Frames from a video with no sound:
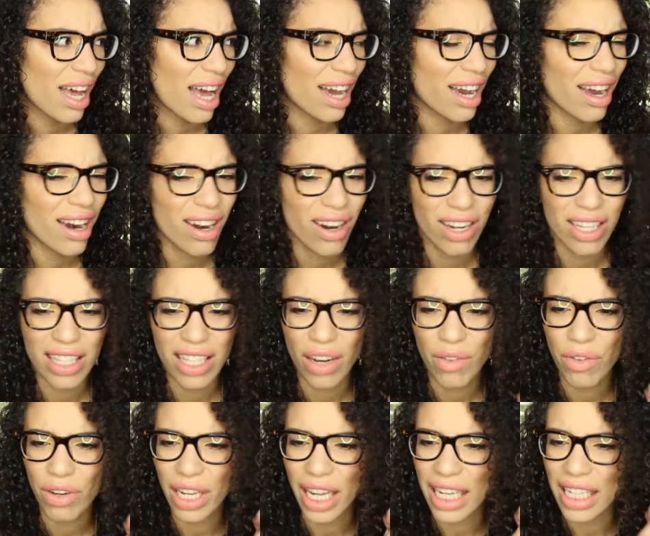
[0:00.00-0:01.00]
I got it on
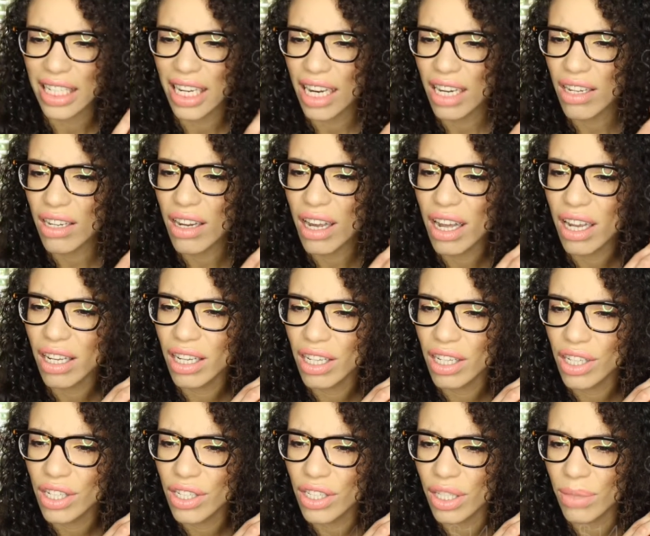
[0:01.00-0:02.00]
sale for like
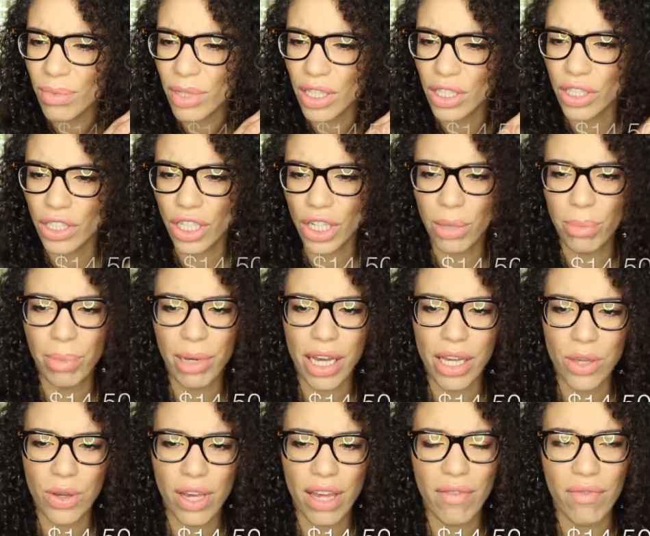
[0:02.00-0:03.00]
$10, I'm not sure,
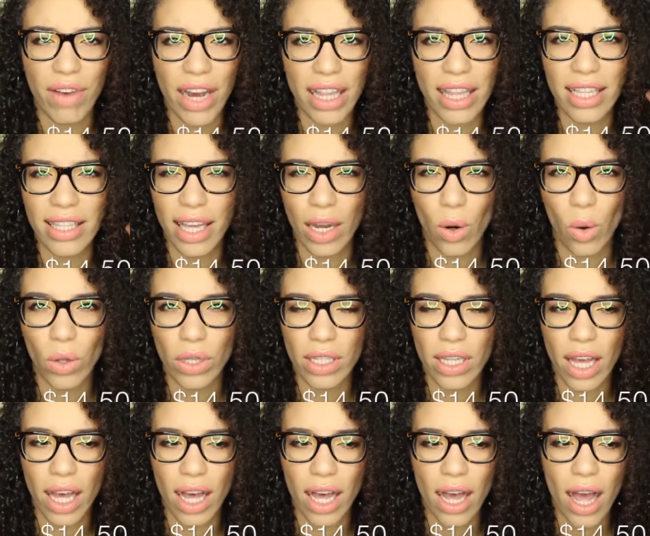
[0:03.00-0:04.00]
but you can find this at
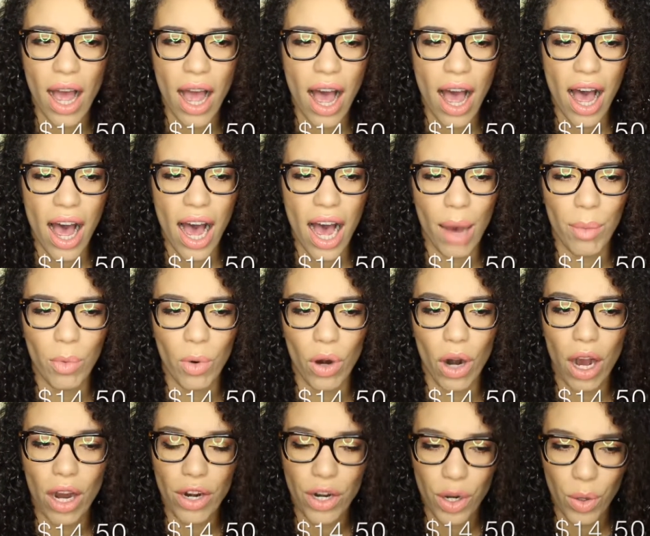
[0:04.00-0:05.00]
Ulta
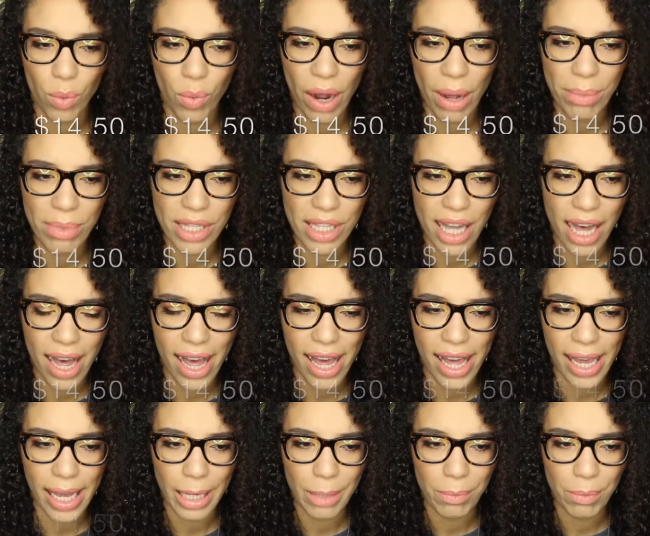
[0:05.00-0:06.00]
or on her
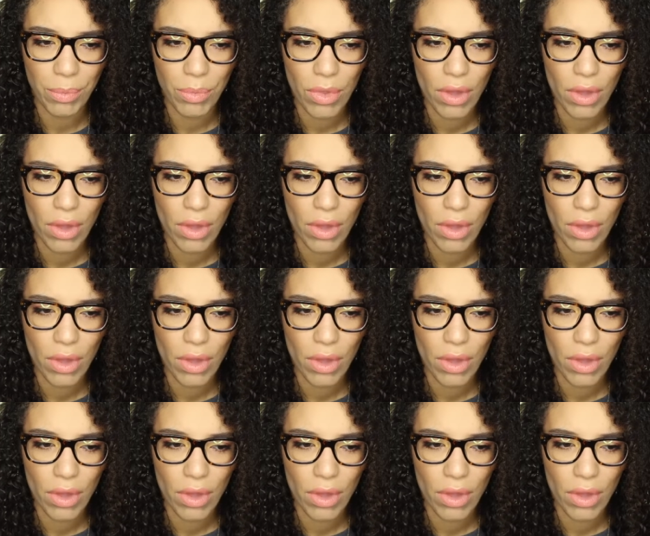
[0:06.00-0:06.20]
website.